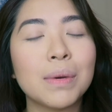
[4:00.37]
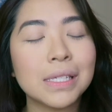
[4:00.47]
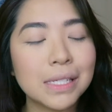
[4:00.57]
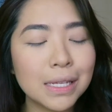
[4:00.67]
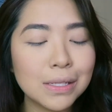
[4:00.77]
my
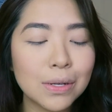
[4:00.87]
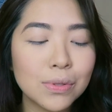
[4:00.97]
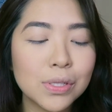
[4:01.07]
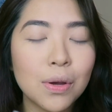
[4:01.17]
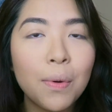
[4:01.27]
skin
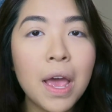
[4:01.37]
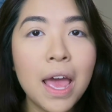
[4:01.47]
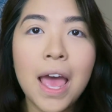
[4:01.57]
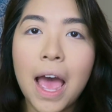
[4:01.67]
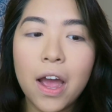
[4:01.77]
tone, so
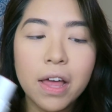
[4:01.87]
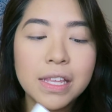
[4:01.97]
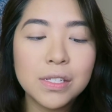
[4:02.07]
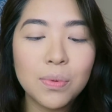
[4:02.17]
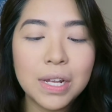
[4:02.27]
I got
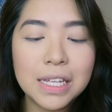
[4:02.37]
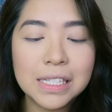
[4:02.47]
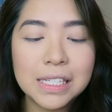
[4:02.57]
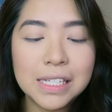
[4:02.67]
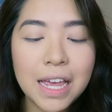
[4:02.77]
this one
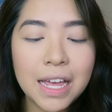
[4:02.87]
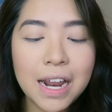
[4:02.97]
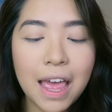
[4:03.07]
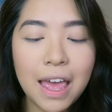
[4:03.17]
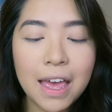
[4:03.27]

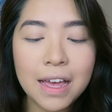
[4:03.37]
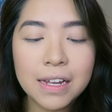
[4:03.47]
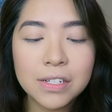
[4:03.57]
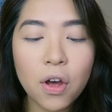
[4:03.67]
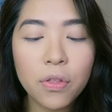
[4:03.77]
instead.
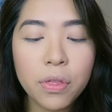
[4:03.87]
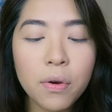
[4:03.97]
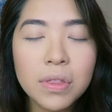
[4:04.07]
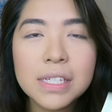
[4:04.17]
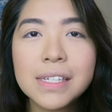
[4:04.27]
And
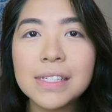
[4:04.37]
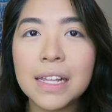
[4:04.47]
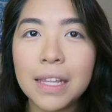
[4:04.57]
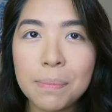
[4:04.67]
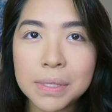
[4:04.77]
although this is
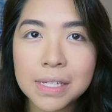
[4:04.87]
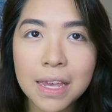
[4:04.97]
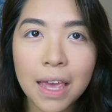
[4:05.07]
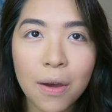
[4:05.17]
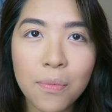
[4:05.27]
a
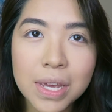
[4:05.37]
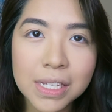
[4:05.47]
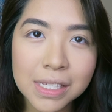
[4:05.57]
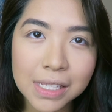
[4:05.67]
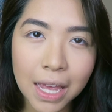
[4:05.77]
lipstick, can we
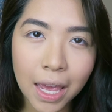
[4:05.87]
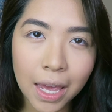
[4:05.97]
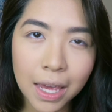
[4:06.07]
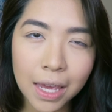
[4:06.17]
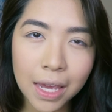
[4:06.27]

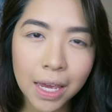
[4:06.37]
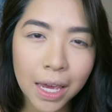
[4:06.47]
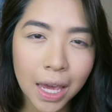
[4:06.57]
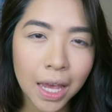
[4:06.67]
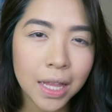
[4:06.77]
say
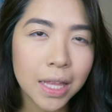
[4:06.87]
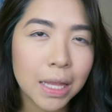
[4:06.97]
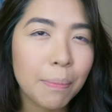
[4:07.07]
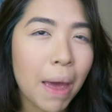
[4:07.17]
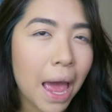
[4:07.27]

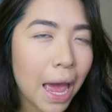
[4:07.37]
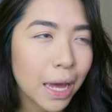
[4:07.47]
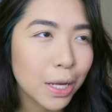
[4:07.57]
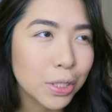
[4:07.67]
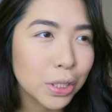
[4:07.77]
that the
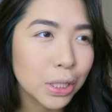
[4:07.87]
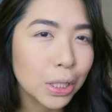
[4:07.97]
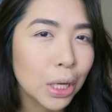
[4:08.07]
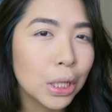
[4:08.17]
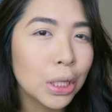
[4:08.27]

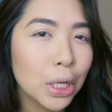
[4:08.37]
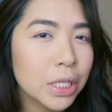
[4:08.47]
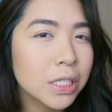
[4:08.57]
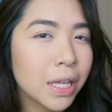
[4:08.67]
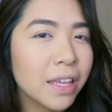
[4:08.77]
packaging
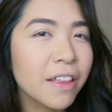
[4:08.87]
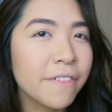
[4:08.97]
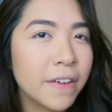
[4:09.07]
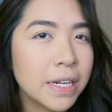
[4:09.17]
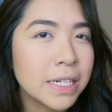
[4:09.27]
looks like the
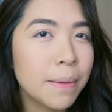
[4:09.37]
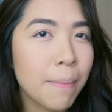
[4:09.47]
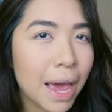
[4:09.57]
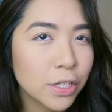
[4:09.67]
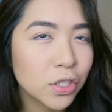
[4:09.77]
Fenty
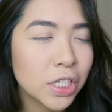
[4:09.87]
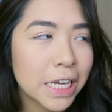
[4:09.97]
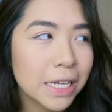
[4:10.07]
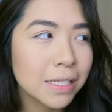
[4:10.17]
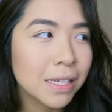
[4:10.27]

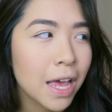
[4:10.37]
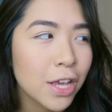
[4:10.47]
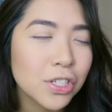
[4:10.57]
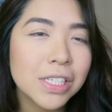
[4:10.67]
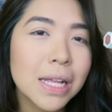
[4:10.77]
matchsticks,
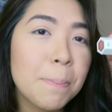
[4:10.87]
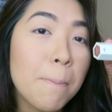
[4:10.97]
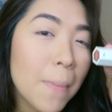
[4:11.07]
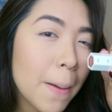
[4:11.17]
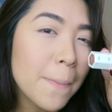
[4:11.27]
just
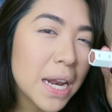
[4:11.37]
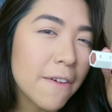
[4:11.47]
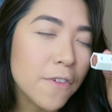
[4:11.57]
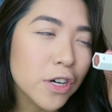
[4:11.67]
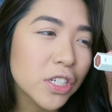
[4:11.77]
a
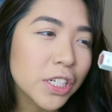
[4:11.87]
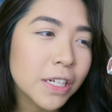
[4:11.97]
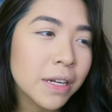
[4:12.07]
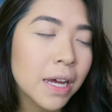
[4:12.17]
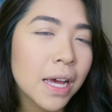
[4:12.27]
mini
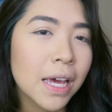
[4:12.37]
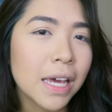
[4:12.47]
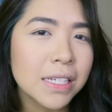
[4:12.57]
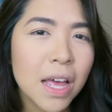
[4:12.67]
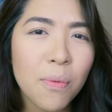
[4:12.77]
version?
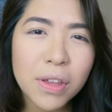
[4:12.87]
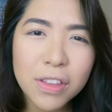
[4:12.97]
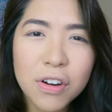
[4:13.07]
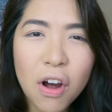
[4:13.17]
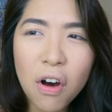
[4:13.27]
Is that
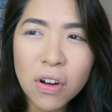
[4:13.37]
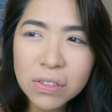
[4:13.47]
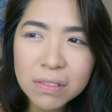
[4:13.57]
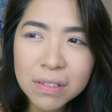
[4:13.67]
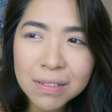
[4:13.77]
what they're
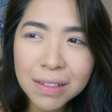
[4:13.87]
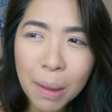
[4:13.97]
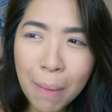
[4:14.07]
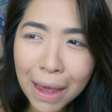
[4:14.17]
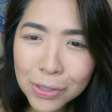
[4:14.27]
called,
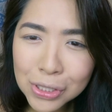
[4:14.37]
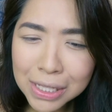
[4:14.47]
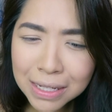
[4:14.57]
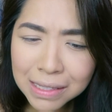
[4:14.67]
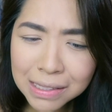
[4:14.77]
the
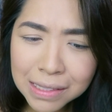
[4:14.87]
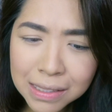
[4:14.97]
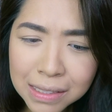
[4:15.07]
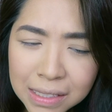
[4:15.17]
matchsticks?